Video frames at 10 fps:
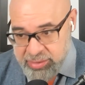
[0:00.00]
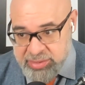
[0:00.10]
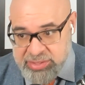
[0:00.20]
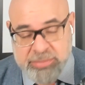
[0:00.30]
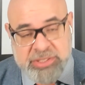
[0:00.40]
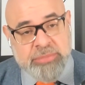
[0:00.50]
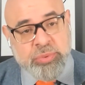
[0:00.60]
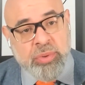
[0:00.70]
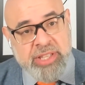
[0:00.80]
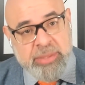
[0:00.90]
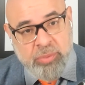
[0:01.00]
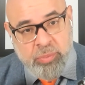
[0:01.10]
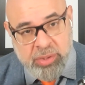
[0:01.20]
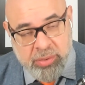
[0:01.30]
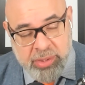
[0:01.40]
Sometimes we're
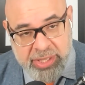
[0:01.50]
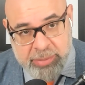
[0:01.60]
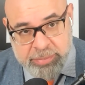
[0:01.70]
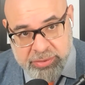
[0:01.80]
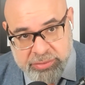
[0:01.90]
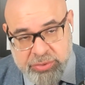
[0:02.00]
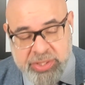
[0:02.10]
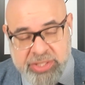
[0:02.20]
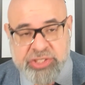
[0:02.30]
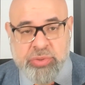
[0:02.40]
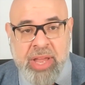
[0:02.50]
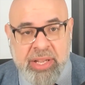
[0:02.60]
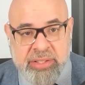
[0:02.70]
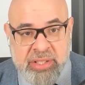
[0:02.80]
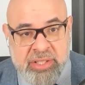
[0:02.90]
able to
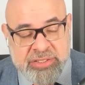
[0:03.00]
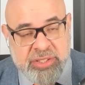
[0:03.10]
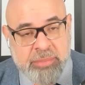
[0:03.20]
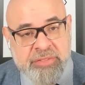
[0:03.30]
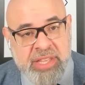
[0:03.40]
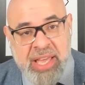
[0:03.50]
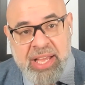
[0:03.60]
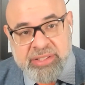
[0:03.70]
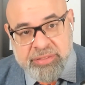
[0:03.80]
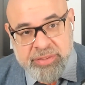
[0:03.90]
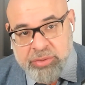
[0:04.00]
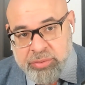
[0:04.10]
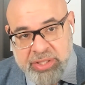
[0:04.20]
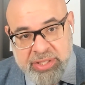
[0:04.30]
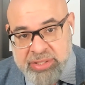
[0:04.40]
extract some of the active
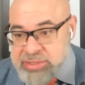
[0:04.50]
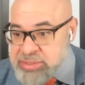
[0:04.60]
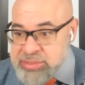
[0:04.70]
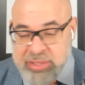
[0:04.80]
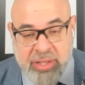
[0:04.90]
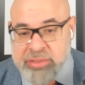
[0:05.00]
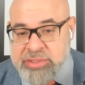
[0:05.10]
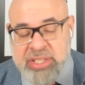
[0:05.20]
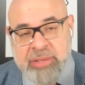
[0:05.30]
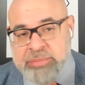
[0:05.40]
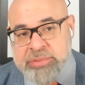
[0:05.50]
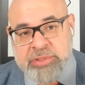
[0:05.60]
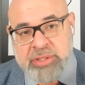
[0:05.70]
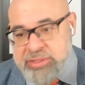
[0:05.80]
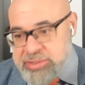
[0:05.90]
ingredients, and other times
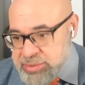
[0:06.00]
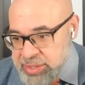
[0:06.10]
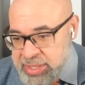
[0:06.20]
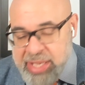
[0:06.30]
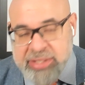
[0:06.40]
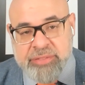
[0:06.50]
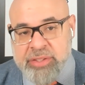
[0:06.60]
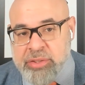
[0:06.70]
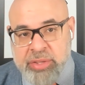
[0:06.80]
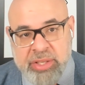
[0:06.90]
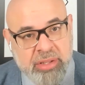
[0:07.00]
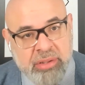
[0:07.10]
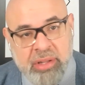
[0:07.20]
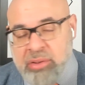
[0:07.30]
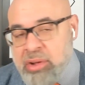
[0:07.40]
it's the active ingredient
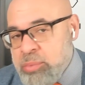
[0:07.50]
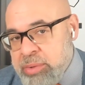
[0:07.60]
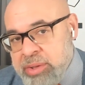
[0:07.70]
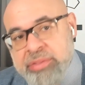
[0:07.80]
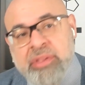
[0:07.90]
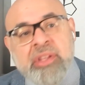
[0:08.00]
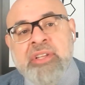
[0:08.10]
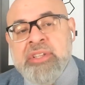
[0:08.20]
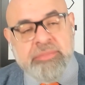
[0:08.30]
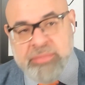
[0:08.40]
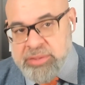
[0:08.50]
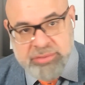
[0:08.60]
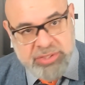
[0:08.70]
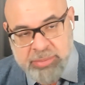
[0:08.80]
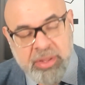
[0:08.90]
along with
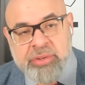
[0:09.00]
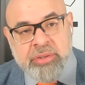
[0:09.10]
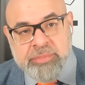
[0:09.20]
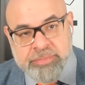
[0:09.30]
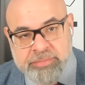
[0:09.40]
some other